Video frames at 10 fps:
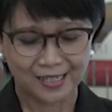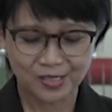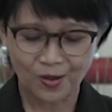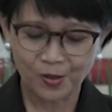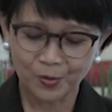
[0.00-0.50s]

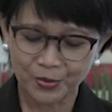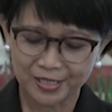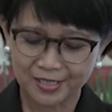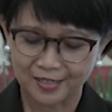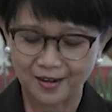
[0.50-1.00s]
is
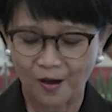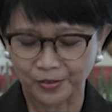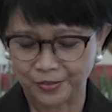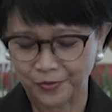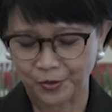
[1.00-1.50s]
always an
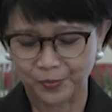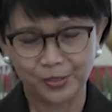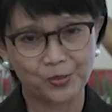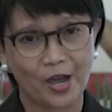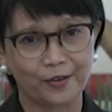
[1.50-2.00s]
honor for me
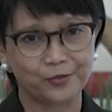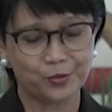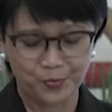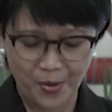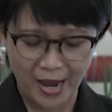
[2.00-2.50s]
to have
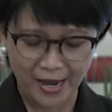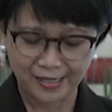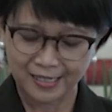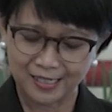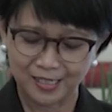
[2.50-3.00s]
you
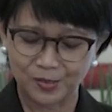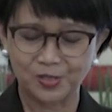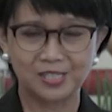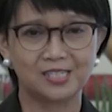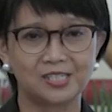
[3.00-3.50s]
back in
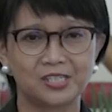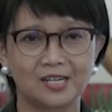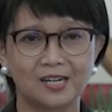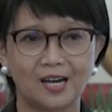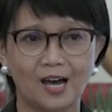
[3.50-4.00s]

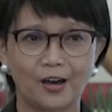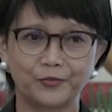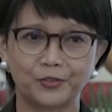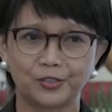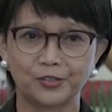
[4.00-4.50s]
Indonesia
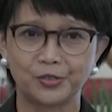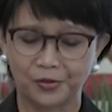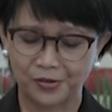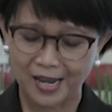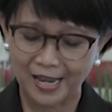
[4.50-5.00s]
after
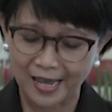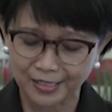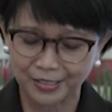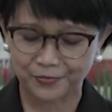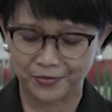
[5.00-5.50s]
your
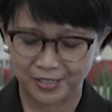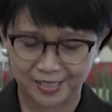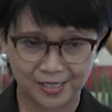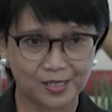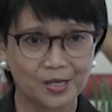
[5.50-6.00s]
last
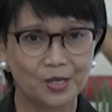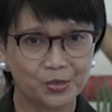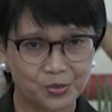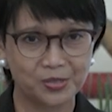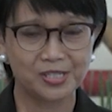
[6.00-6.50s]
visit
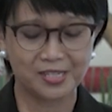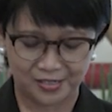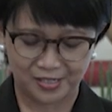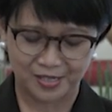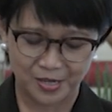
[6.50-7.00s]
two
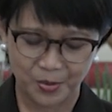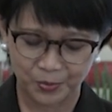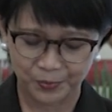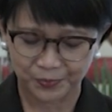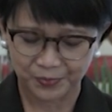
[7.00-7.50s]
years
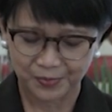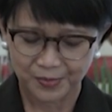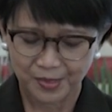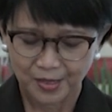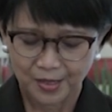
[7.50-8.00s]
ago.
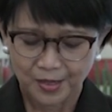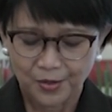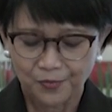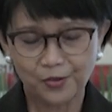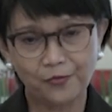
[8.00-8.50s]

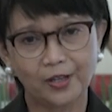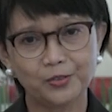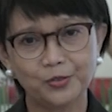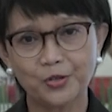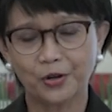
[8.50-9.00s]
We
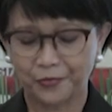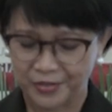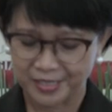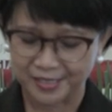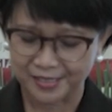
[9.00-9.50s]
value your
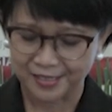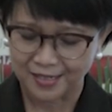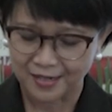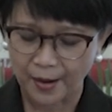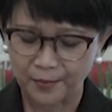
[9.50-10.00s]
visit
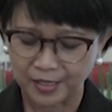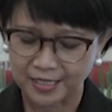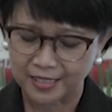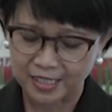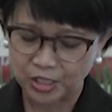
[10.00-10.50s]

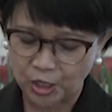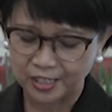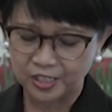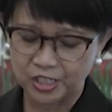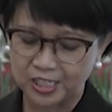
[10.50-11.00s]
amidst this
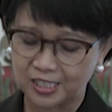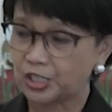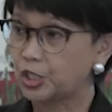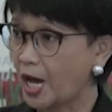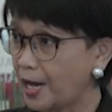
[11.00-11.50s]

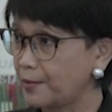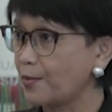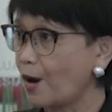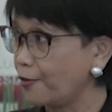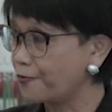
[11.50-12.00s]
challenging
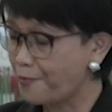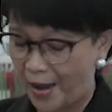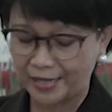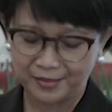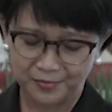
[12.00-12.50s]
time of
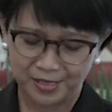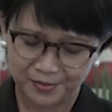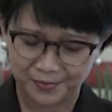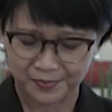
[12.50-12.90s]
pandemic.